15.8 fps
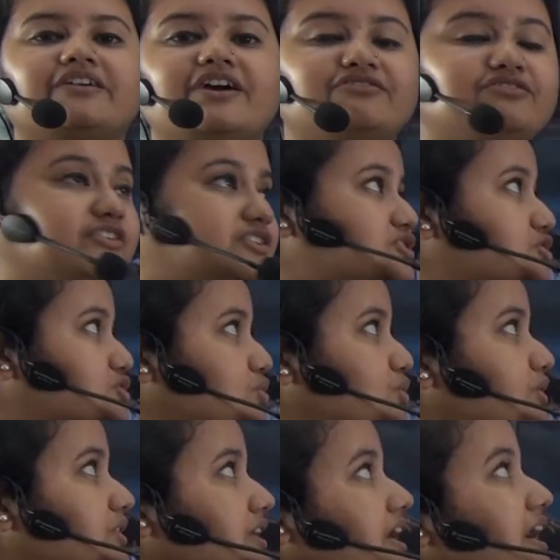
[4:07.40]
refers
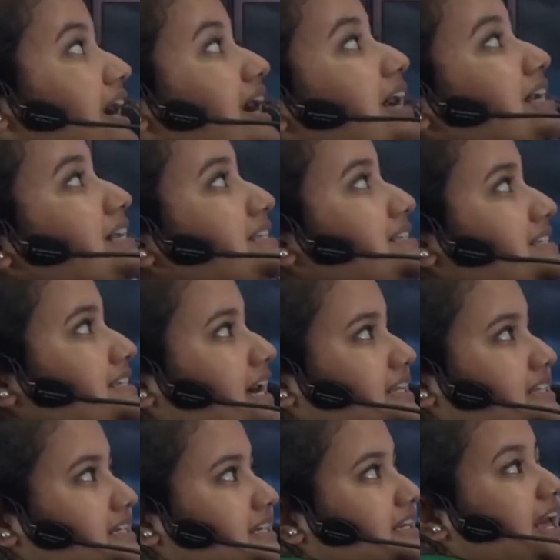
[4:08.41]
to the
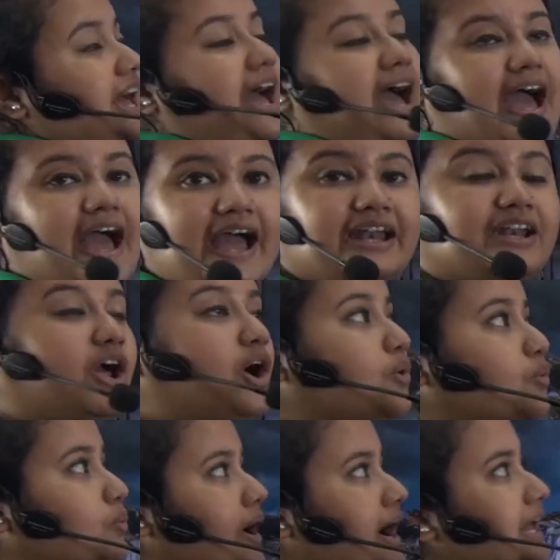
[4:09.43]
sudden and
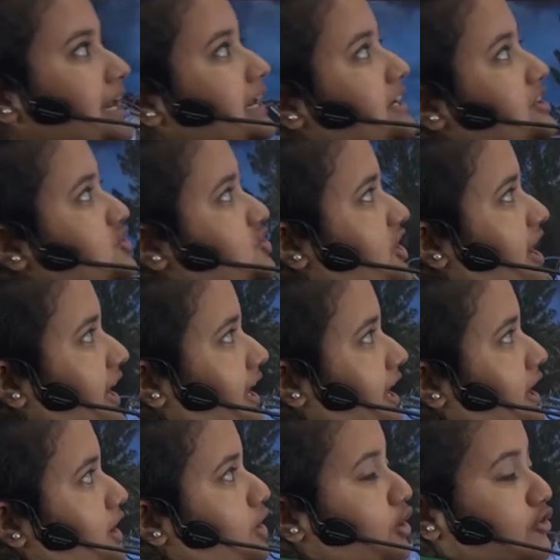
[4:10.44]
violent
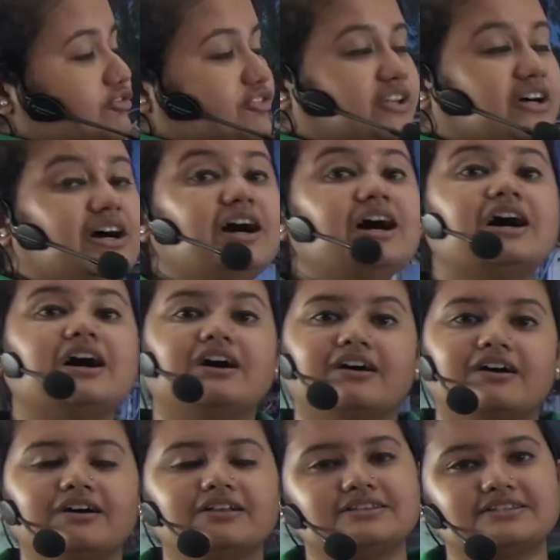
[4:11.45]
shaking of the
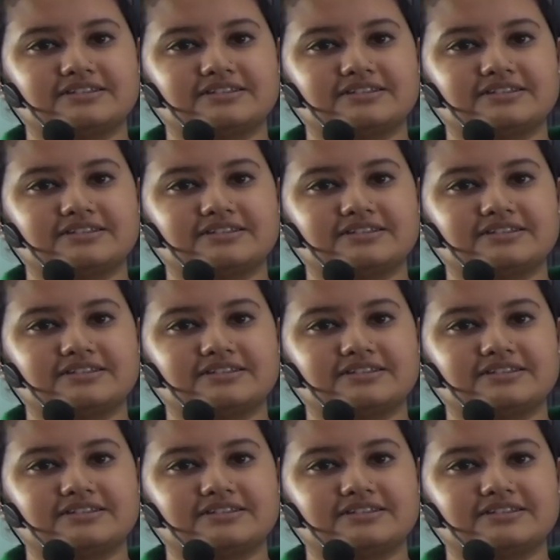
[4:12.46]
earth's